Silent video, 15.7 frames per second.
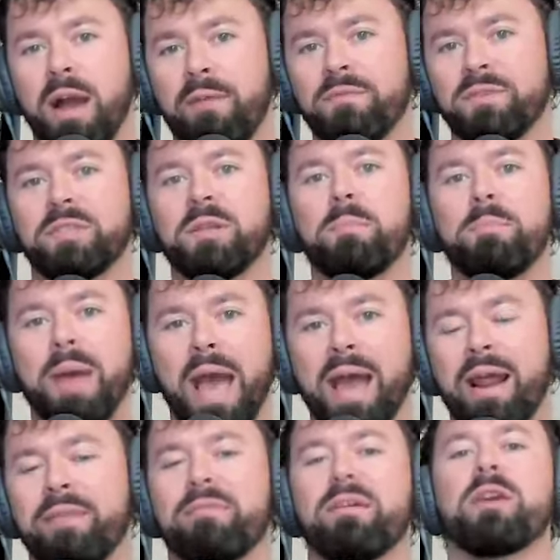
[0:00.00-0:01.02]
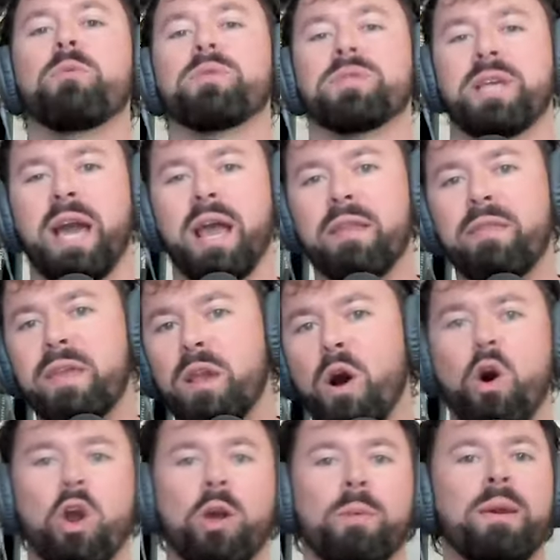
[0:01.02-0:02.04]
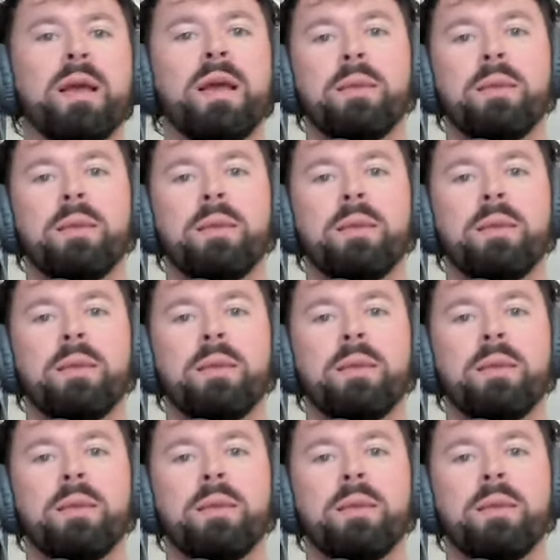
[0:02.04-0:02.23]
obviously the bat, I think, was ahead of the arm.